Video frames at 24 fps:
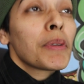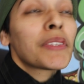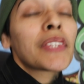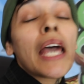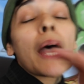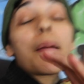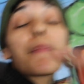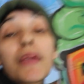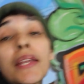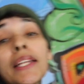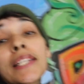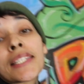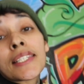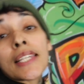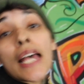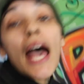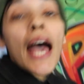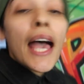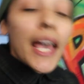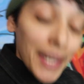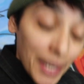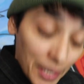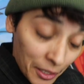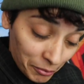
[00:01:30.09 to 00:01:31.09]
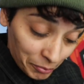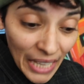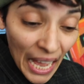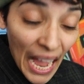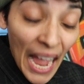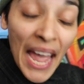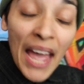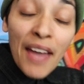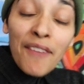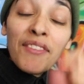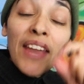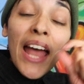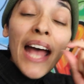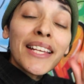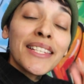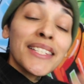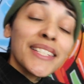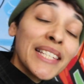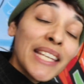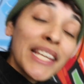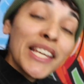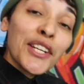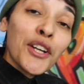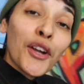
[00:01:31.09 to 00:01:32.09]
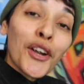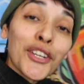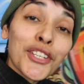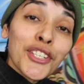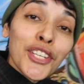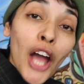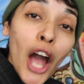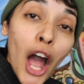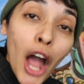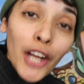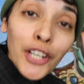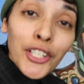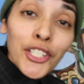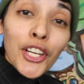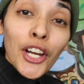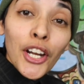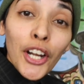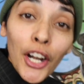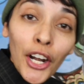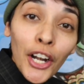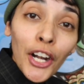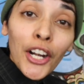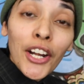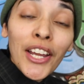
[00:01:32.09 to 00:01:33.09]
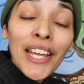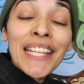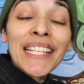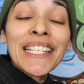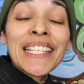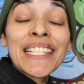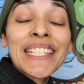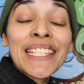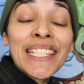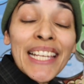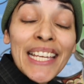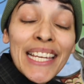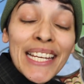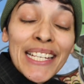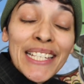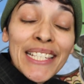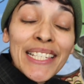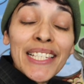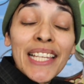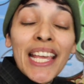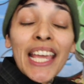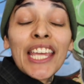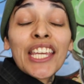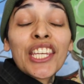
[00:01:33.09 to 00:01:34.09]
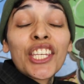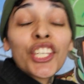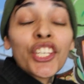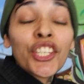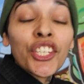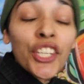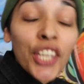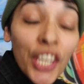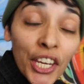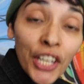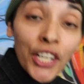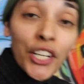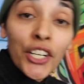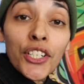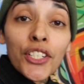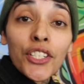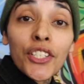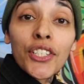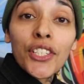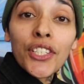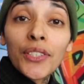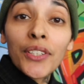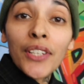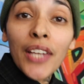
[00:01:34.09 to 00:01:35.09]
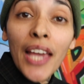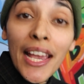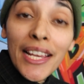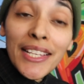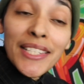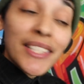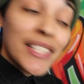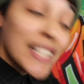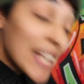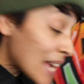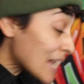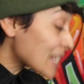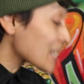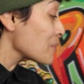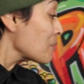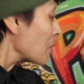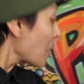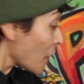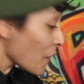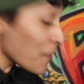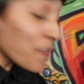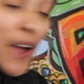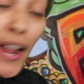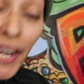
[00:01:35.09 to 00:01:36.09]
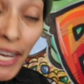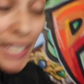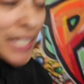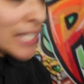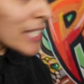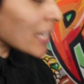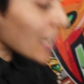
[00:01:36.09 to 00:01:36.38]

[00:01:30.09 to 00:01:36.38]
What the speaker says: But that being said, I have not seen or talked to her in 6 years. Okay, 6 motherfucking